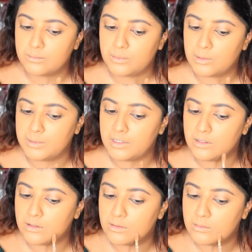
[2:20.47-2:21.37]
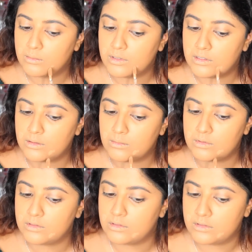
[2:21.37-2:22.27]
pop it where you don't
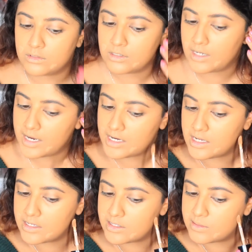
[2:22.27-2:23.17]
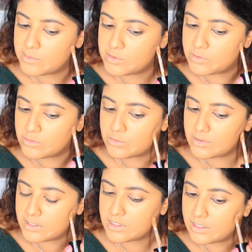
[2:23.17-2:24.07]
want any spots or
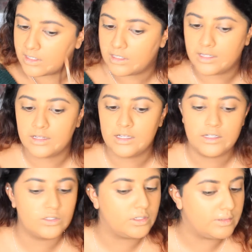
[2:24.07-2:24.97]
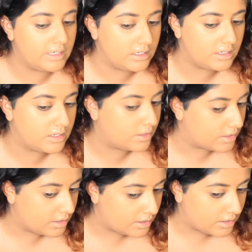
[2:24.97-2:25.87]
anything like that showing.
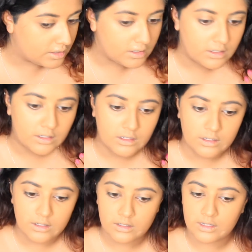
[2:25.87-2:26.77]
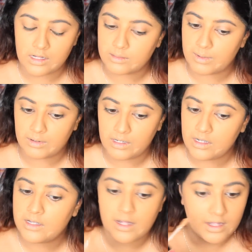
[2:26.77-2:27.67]
And that's about
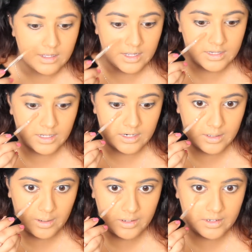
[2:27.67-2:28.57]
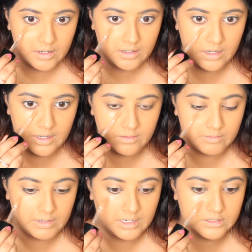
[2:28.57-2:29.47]
it. And then it
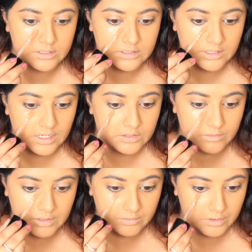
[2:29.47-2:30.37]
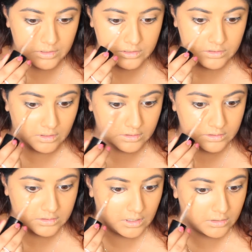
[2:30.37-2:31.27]
really just gets rid of those dark
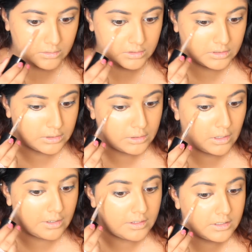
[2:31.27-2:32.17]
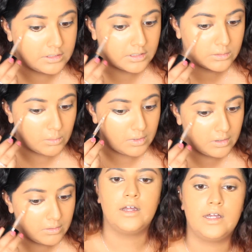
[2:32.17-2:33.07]
circles under your eyes as
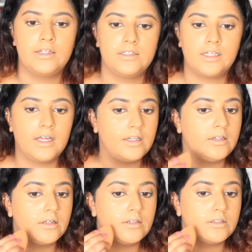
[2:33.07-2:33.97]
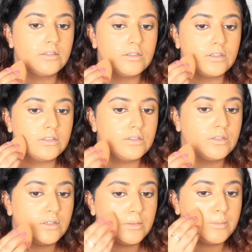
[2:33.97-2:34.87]
well. And again, just
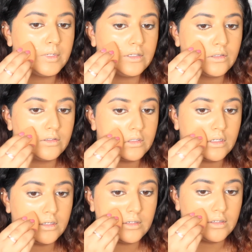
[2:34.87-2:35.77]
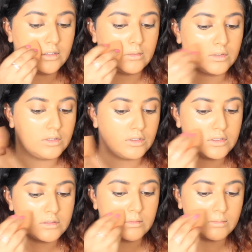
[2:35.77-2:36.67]
to blend those in, I'm going to
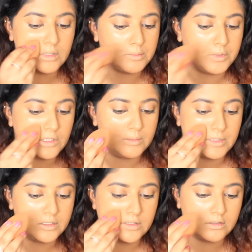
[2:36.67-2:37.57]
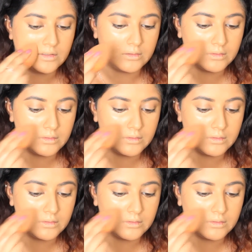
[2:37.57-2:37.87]
use my beauty blender.